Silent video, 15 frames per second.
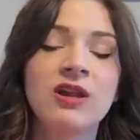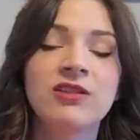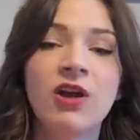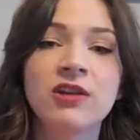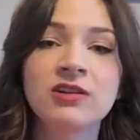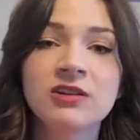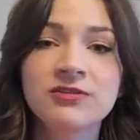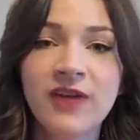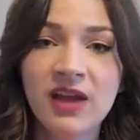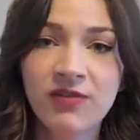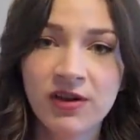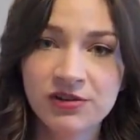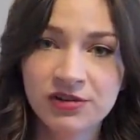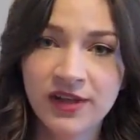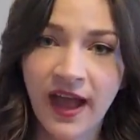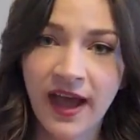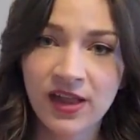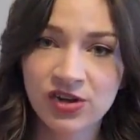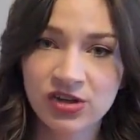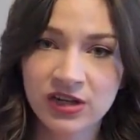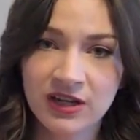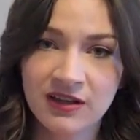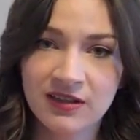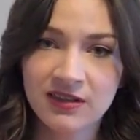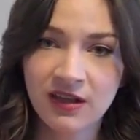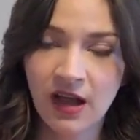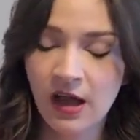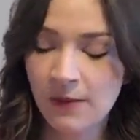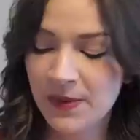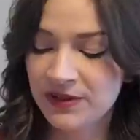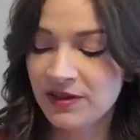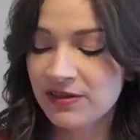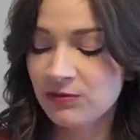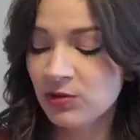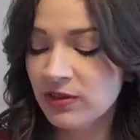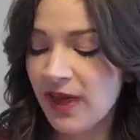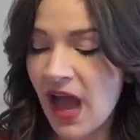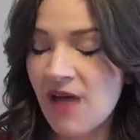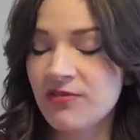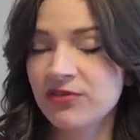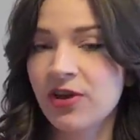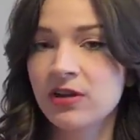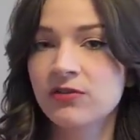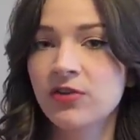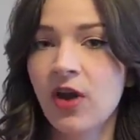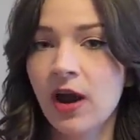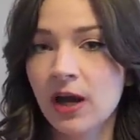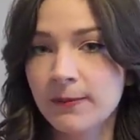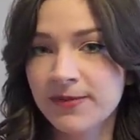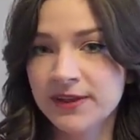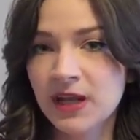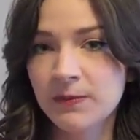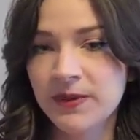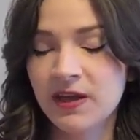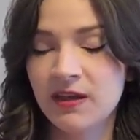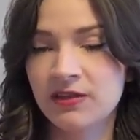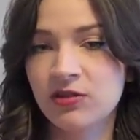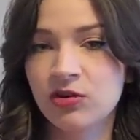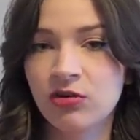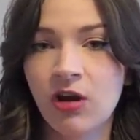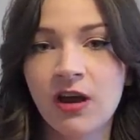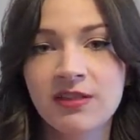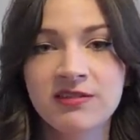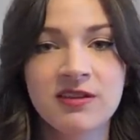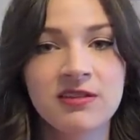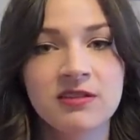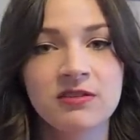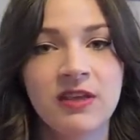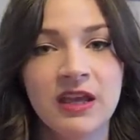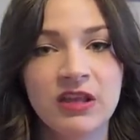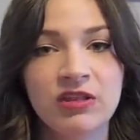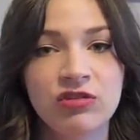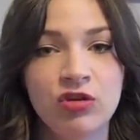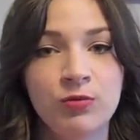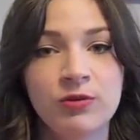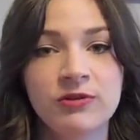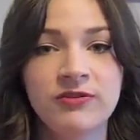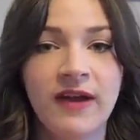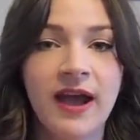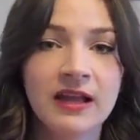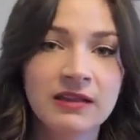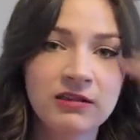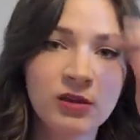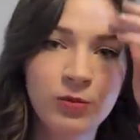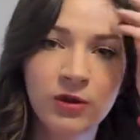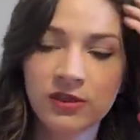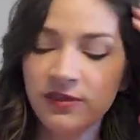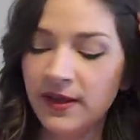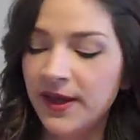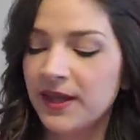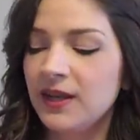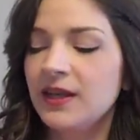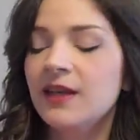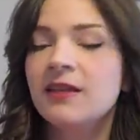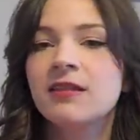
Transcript: good. It's under 500 calories. It doesn't really have a ton of carbs in it because the crust isn't like super fat and super thick, and it